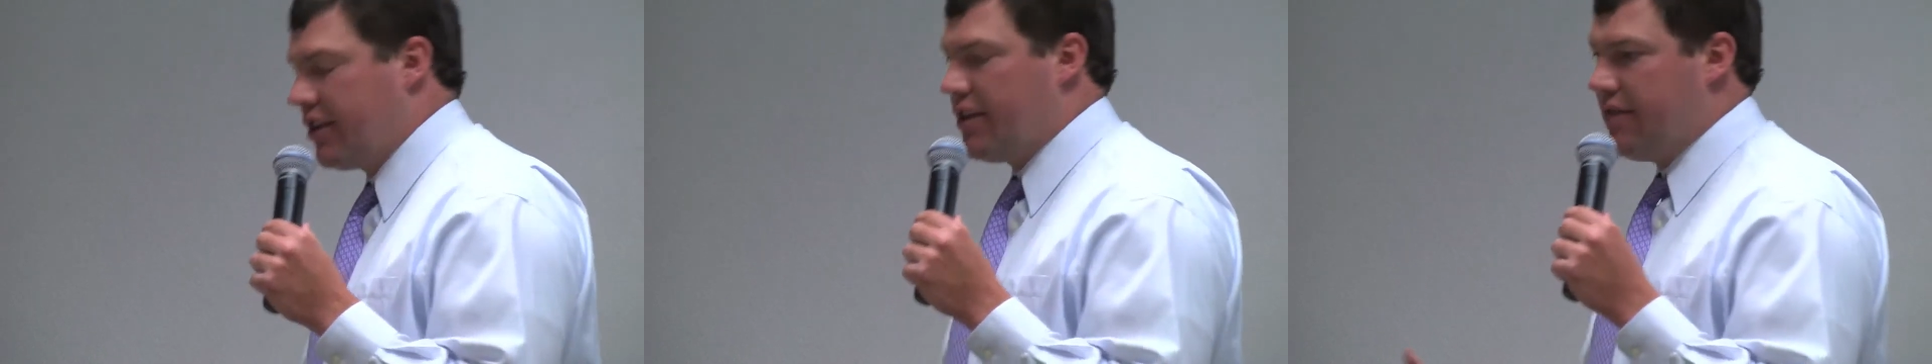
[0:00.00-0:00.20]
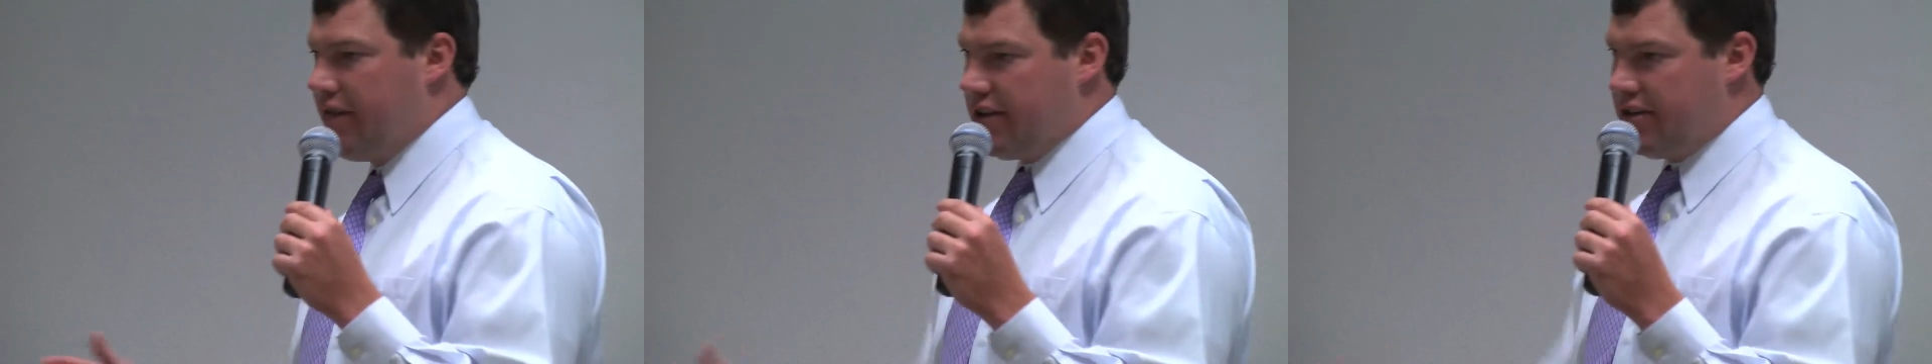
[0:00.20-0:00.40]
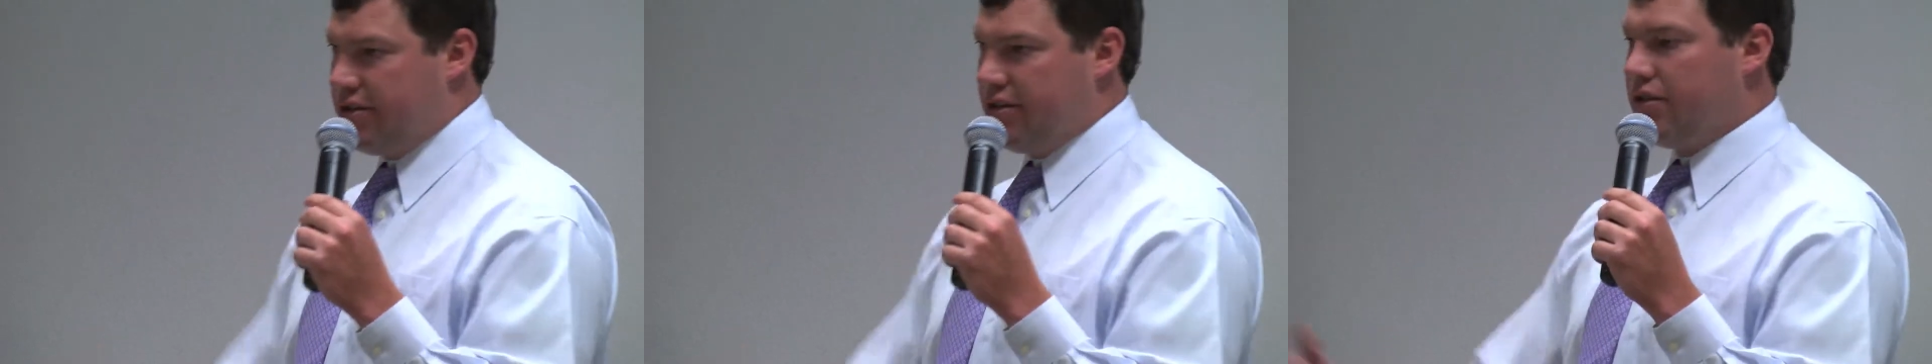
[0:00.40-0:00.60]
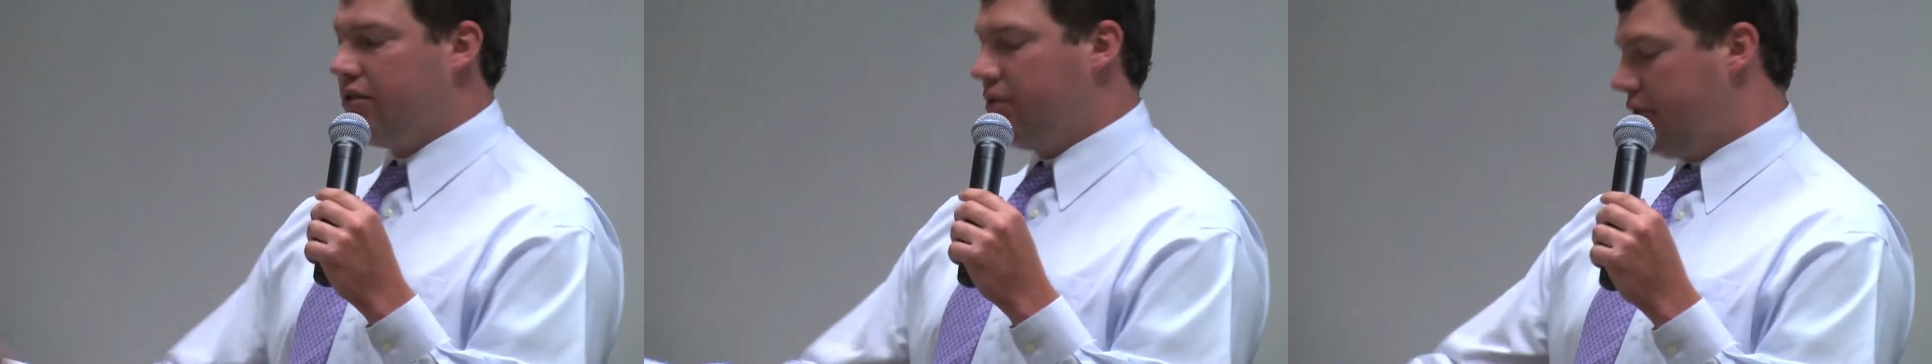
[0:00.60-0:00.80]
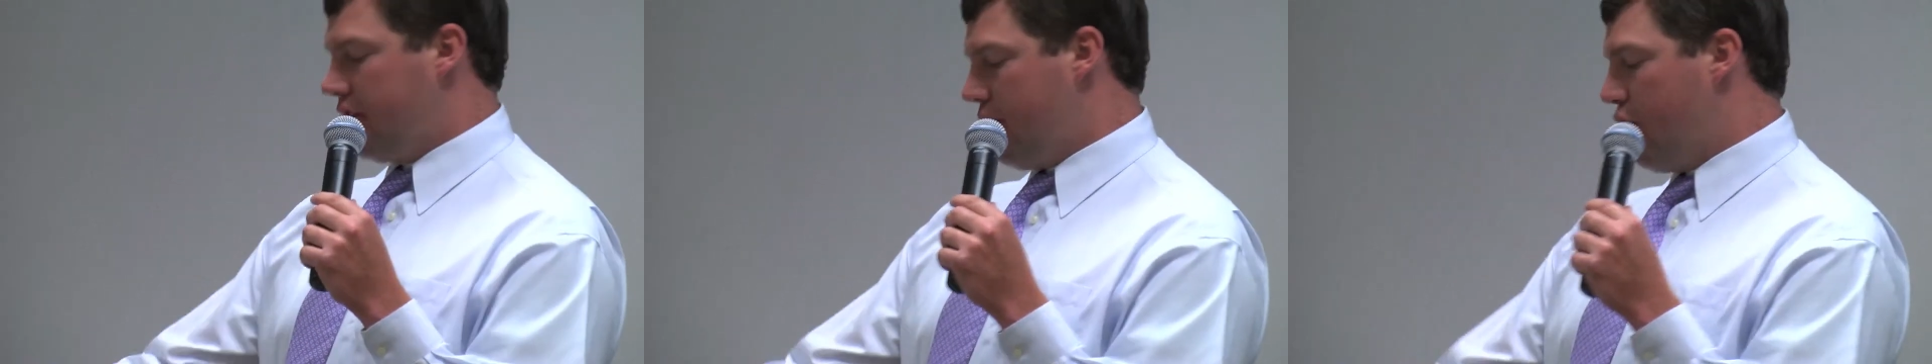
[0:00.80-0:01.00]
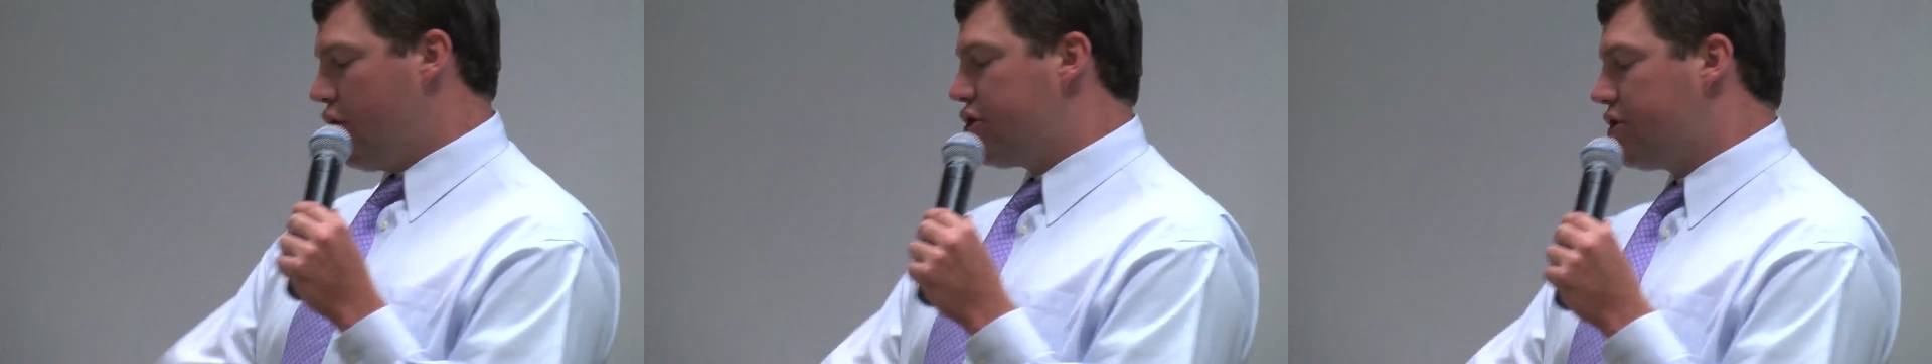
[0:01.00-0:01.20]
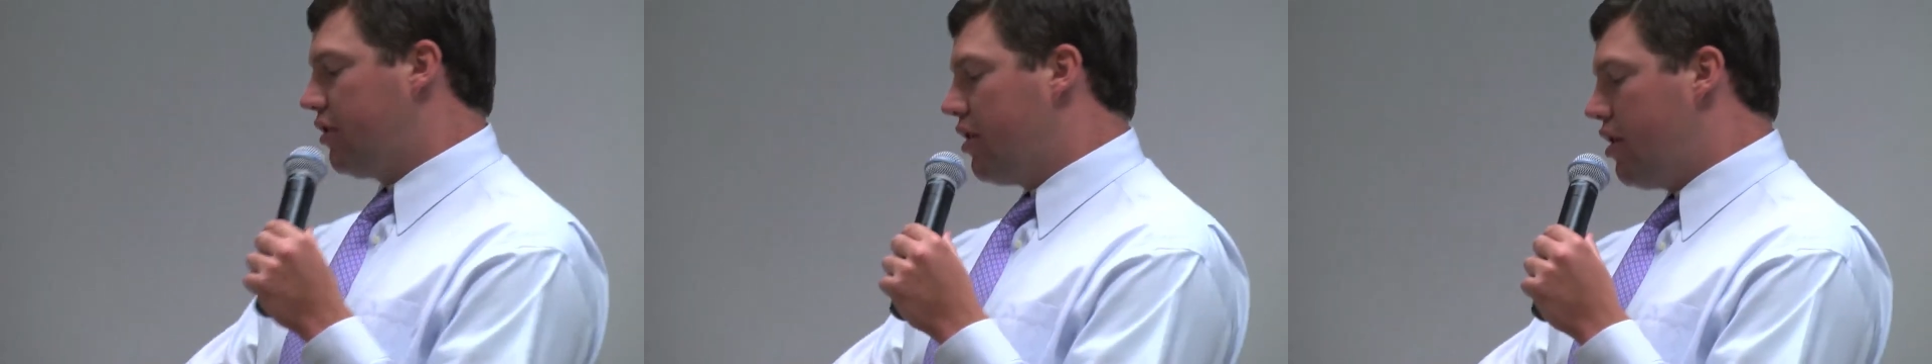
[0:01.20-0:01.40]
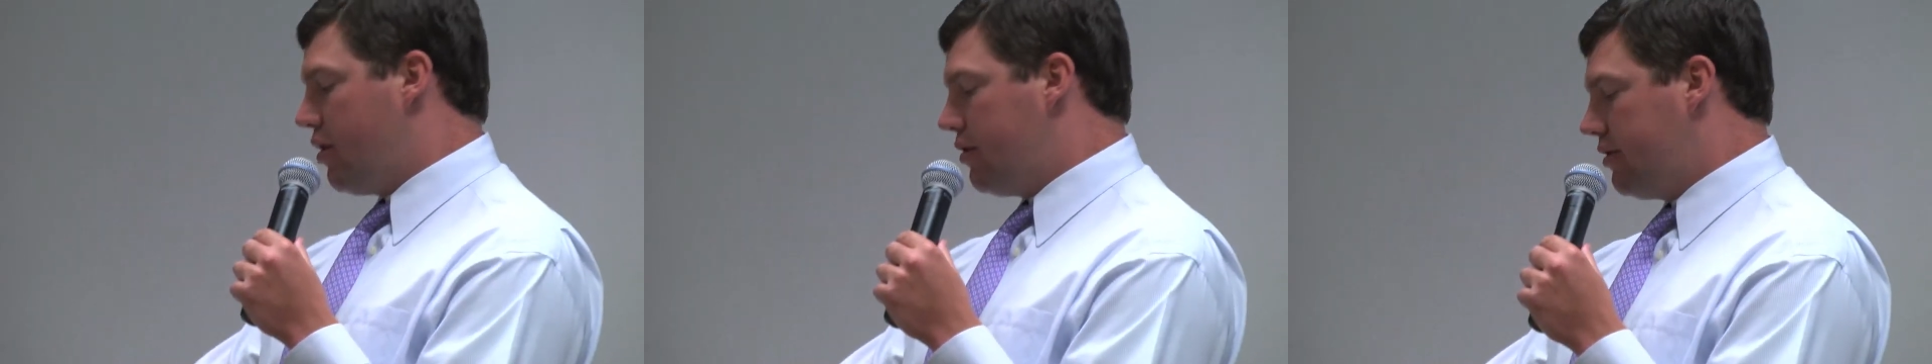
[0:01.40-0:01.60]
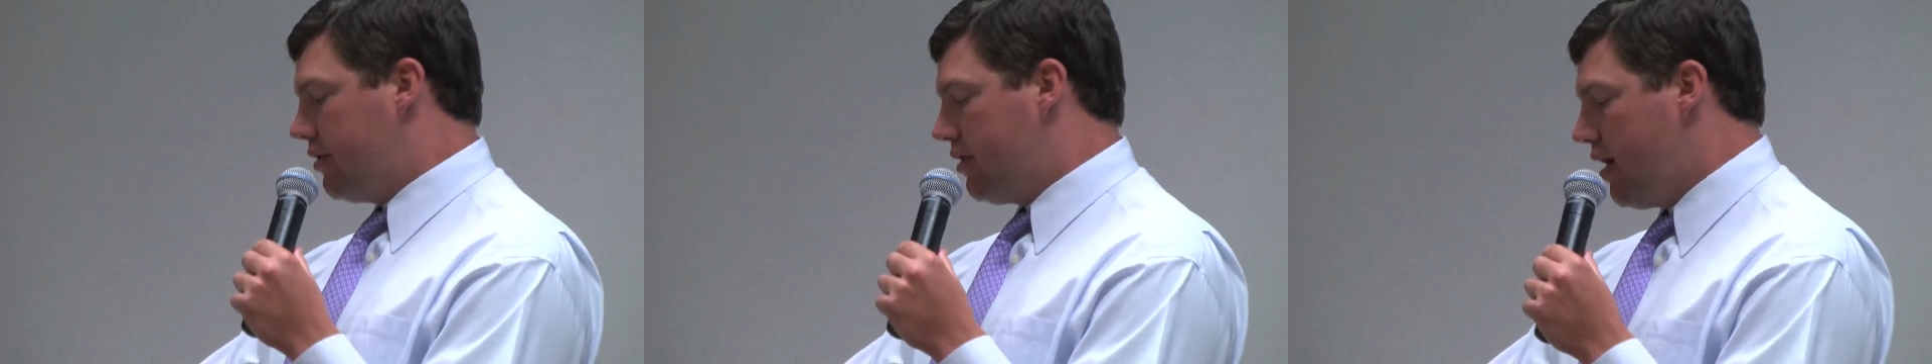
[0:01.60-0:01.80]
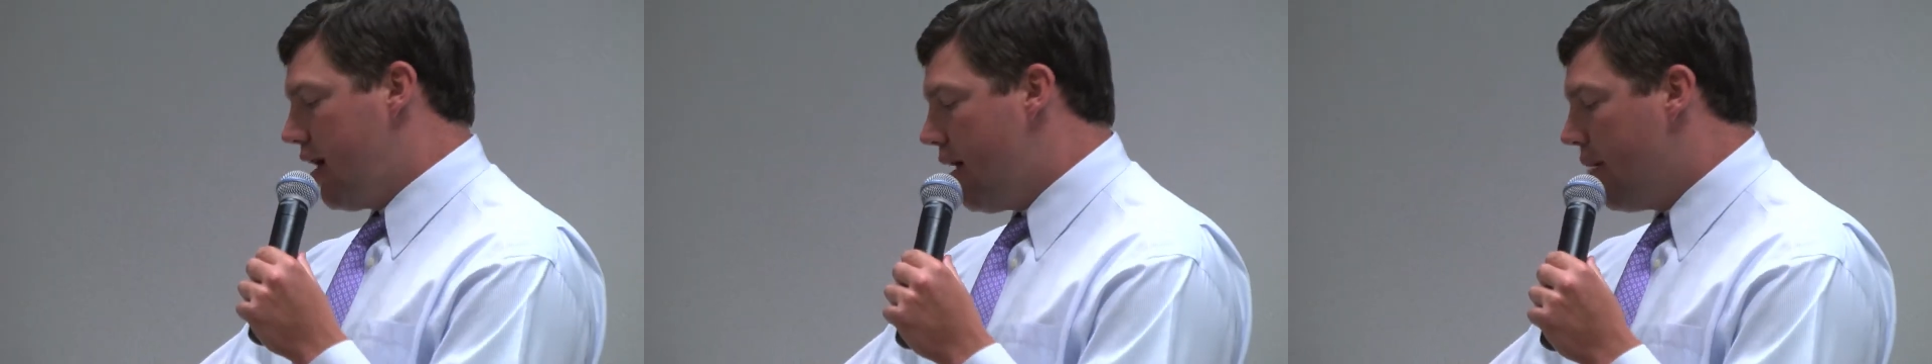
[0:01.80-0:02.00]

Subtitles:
conventional commercial loans,